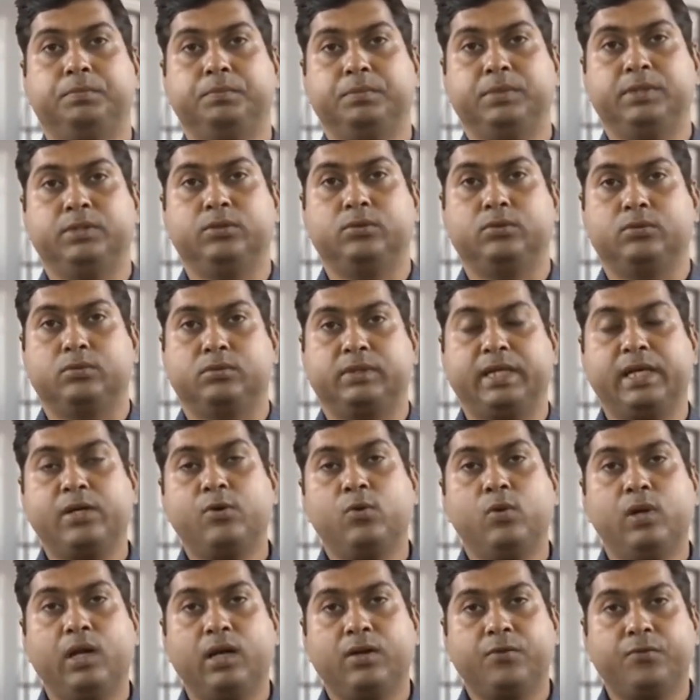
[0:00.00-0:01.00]
you know
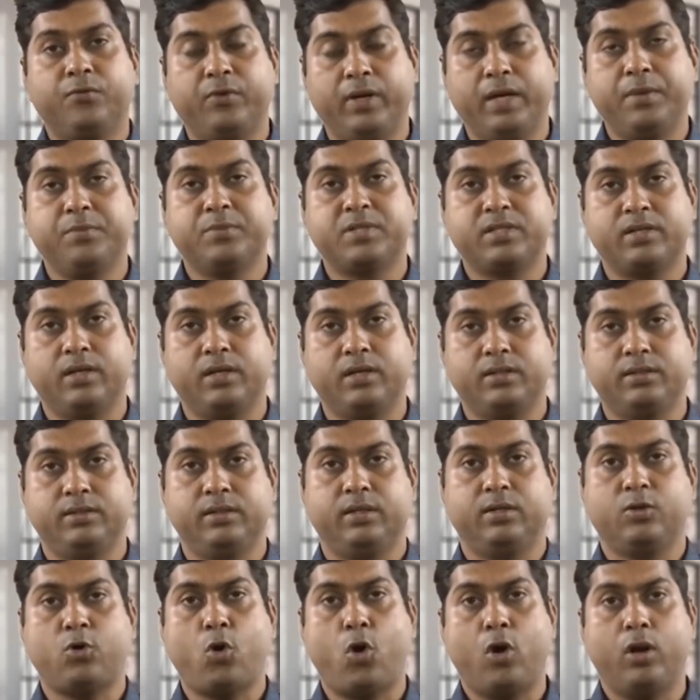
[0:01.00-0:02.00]
regular frame
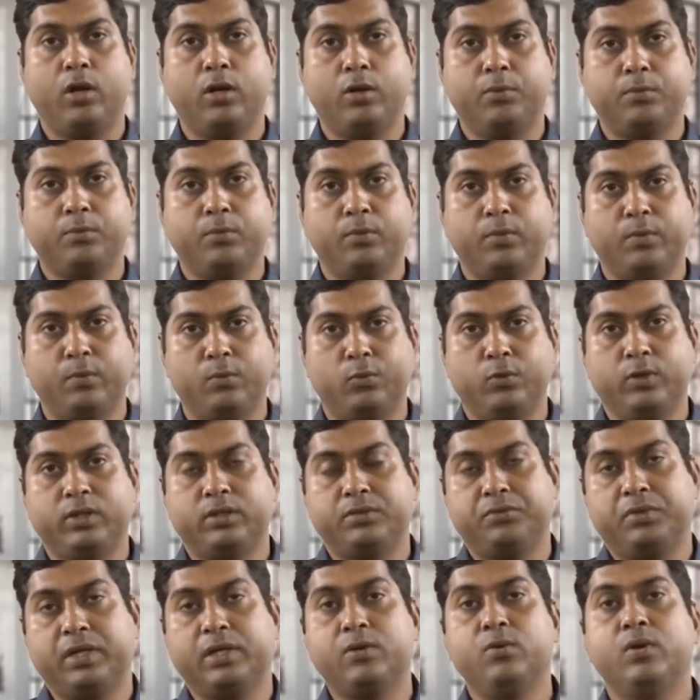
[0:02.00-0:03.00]
structure column
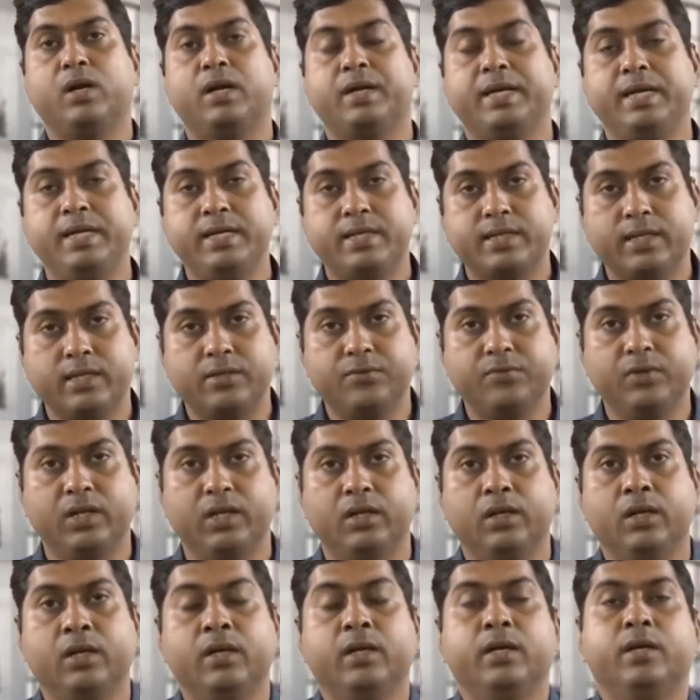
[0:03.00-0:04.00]
with regular interval.